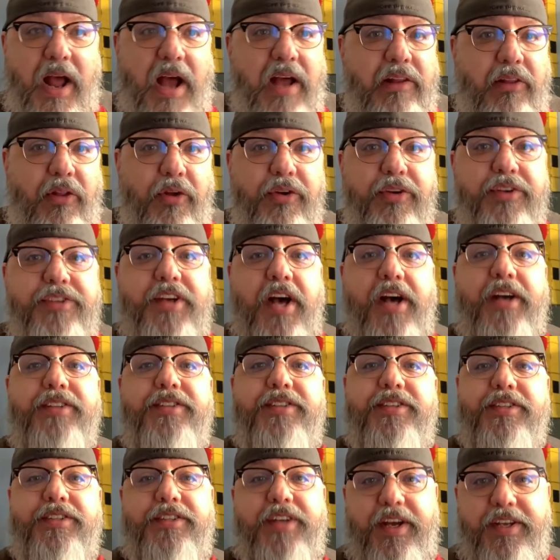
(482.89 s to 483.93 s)
I learn
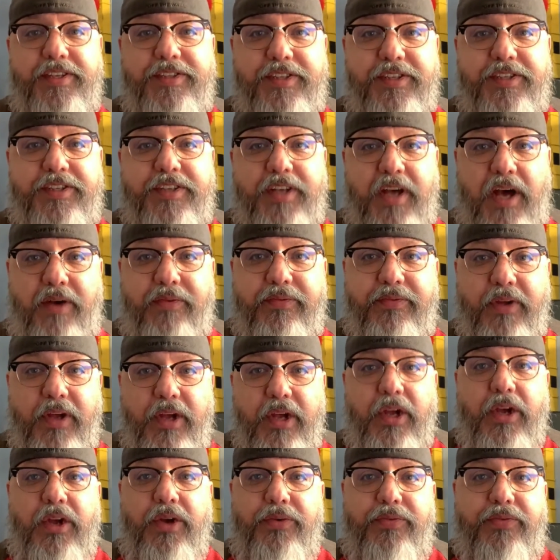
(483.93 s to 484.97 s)
tons and tons of stuff
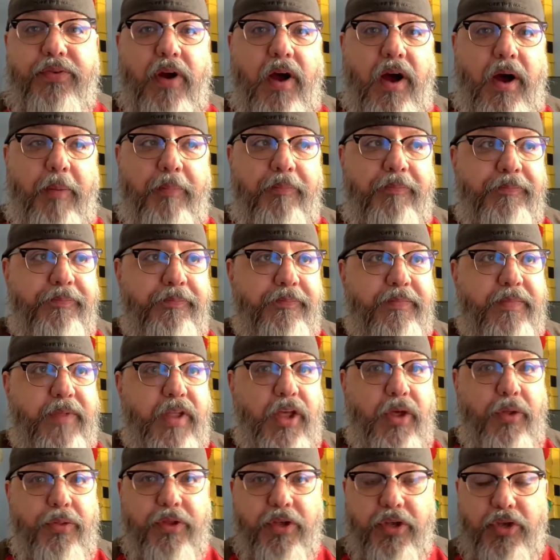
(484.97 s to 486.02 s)
from,
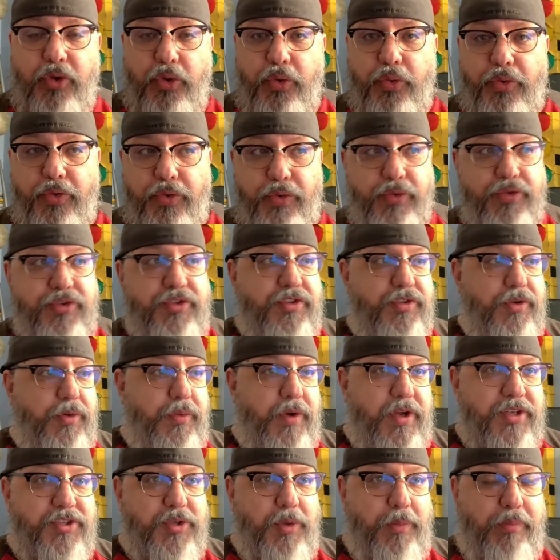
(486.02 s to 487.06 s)
the gurus, the
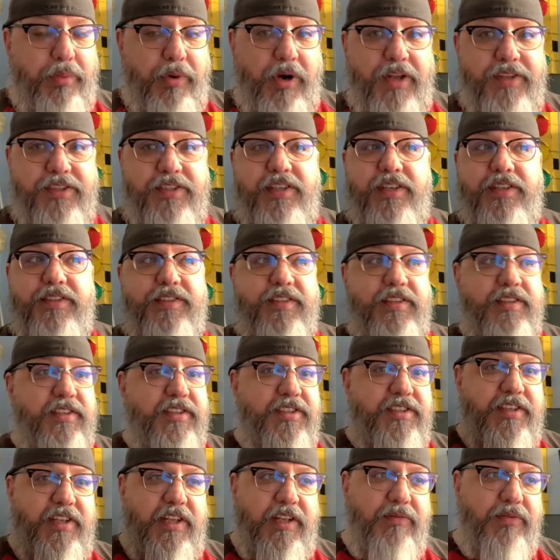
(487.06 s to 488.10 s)
Russell Brunsons and the
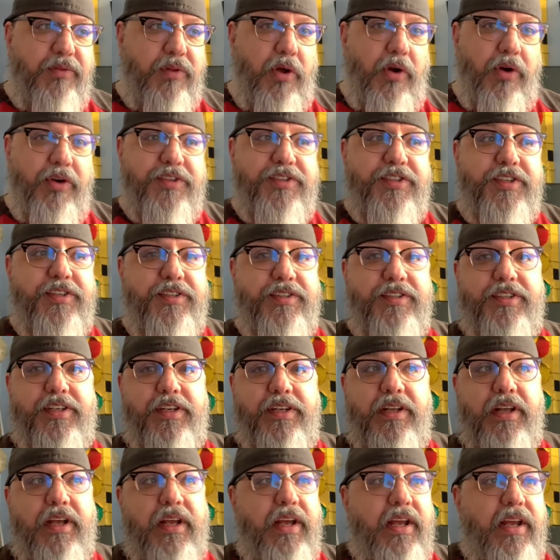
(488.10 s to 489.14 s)
Steve Larsons
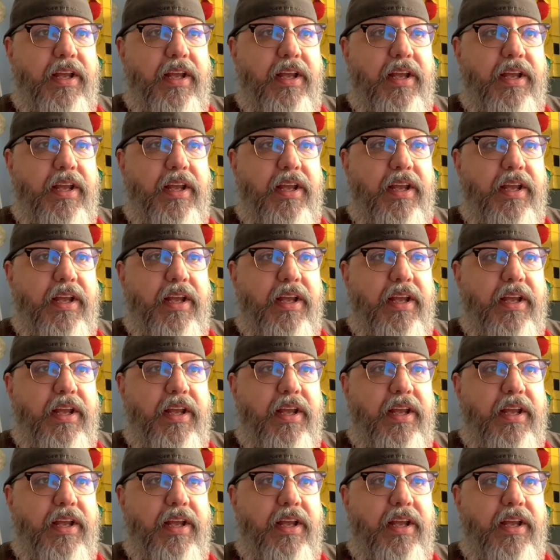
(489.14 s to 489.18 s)
and,